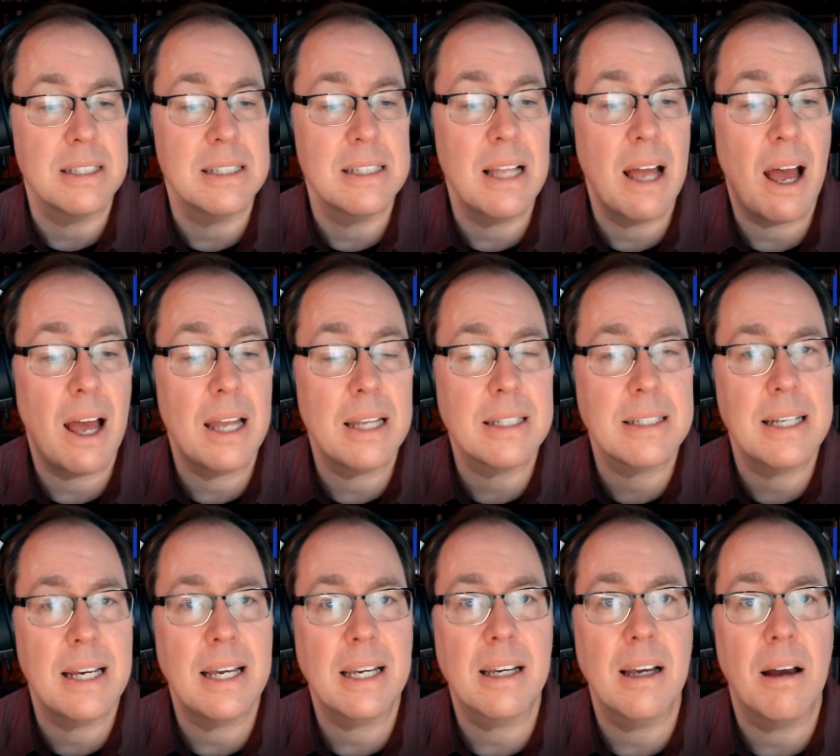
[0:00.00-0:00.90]
not
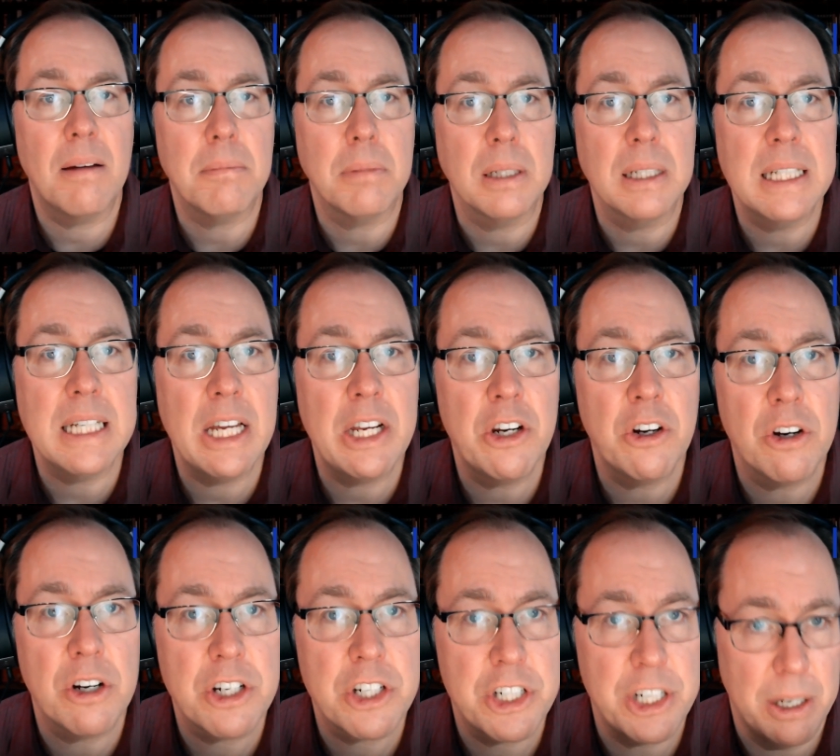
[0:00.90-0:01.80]
take up
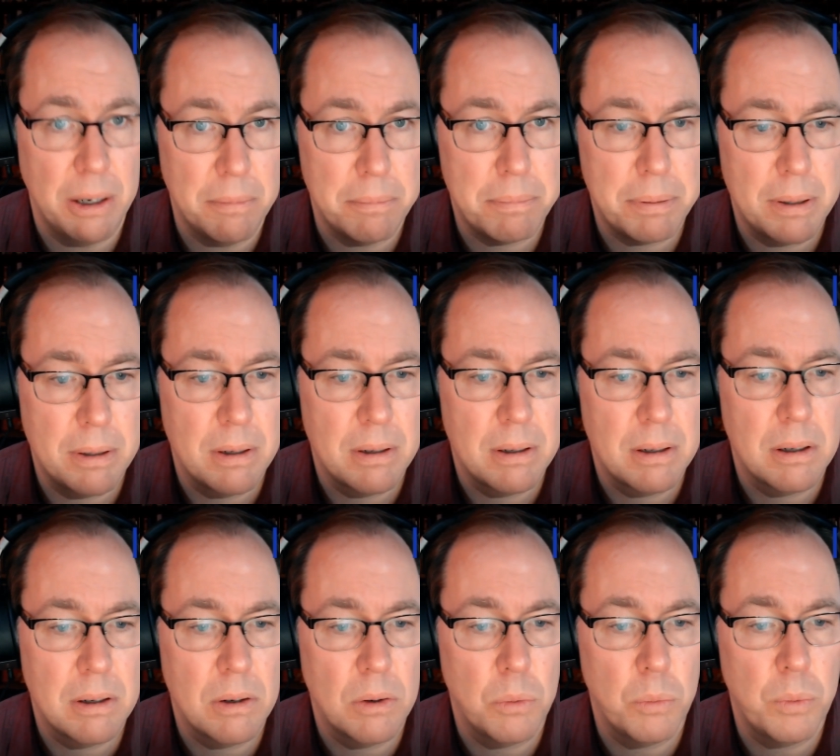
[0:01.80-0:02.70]
leadership
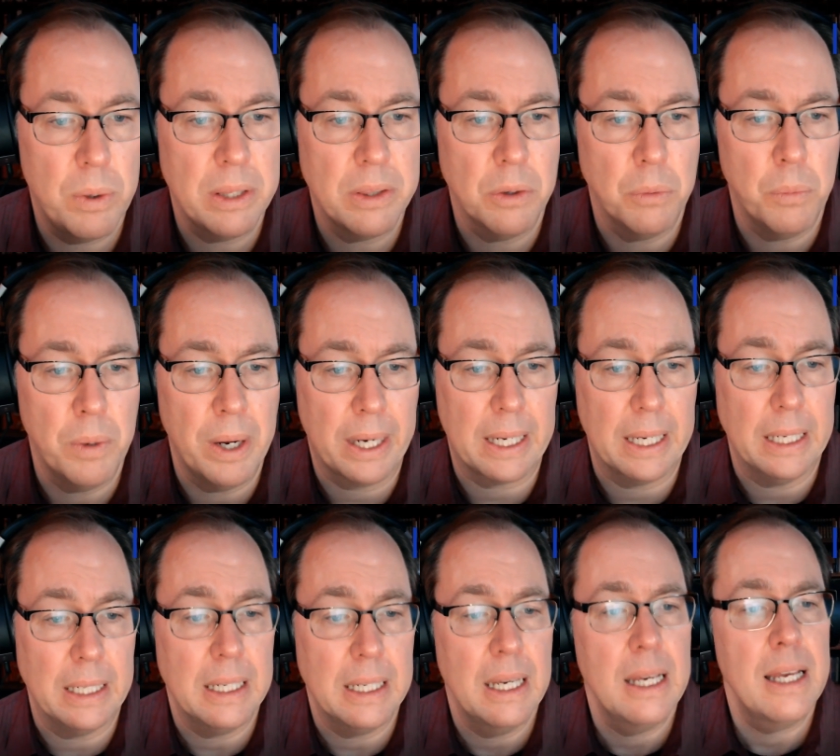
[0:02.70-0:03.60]
with the wicked.